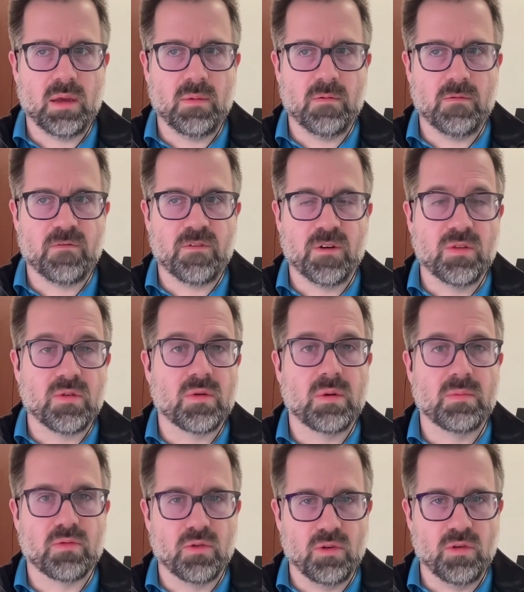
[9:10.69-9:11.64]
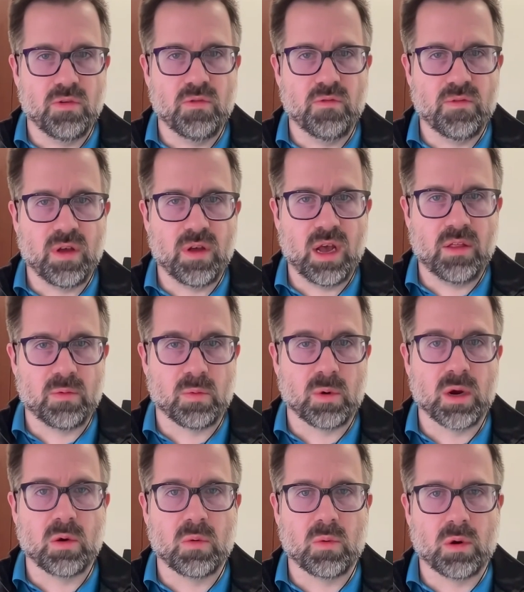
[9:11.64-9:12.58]
further improve the
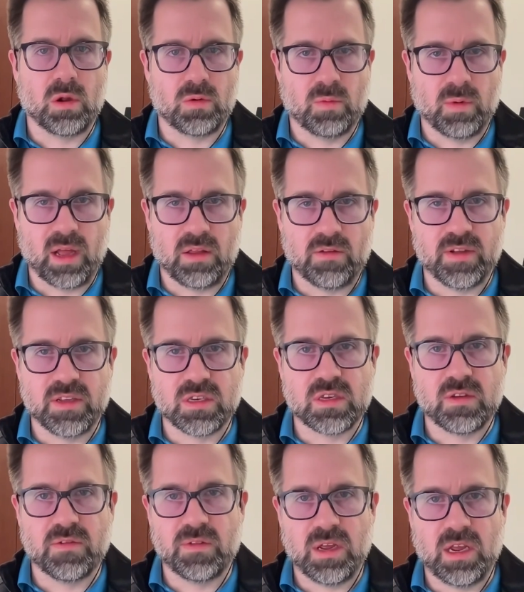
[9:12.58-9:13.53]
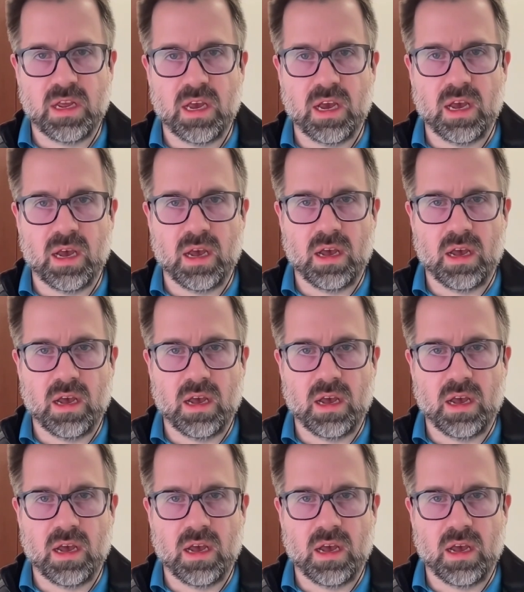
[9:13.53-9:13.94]
real world relevance of the